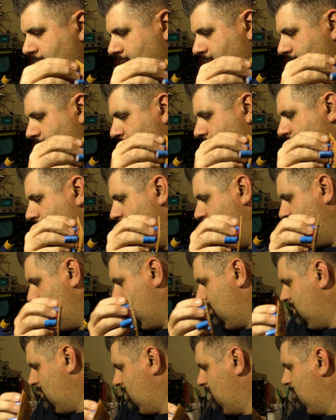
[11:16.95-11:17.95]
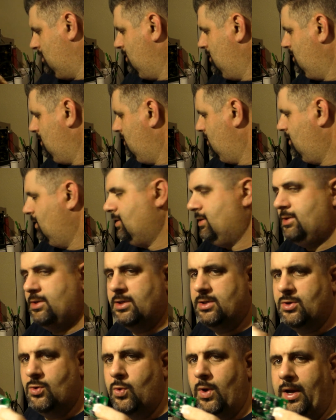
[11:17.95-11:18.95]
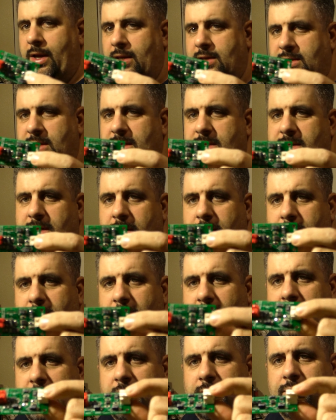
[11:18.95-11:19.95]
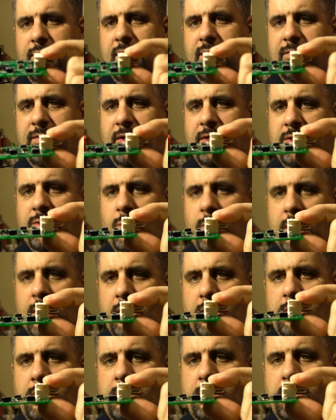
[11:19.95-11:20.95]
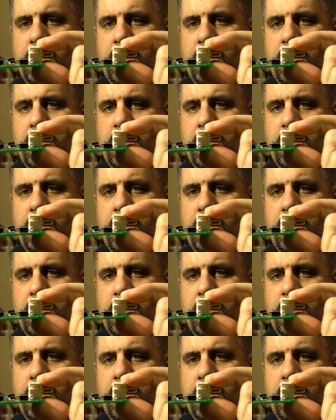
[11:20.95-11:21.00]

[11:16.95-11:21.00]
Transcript: It's just quick, it's easy. You're not going to reinvent the wheel.